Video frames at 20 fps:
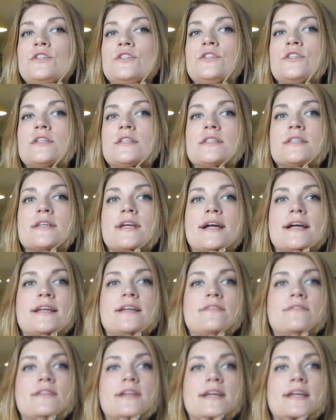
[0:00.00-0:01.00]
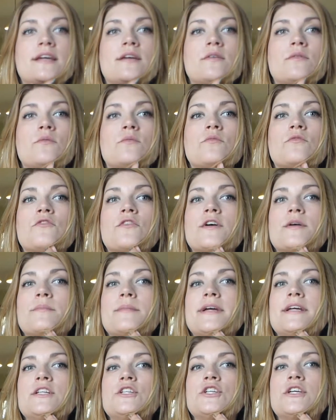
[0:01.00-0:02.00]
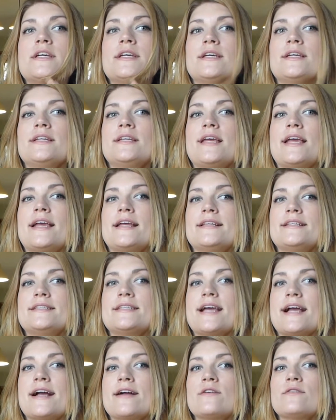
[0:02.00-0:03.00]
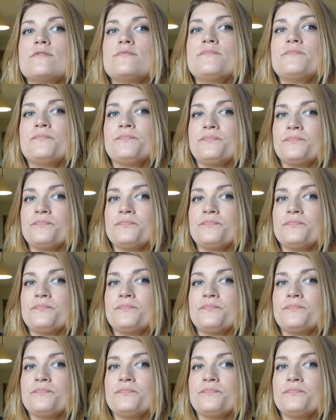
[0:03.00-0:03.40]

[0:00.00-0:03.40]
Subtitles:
just kind of like from my chin and down,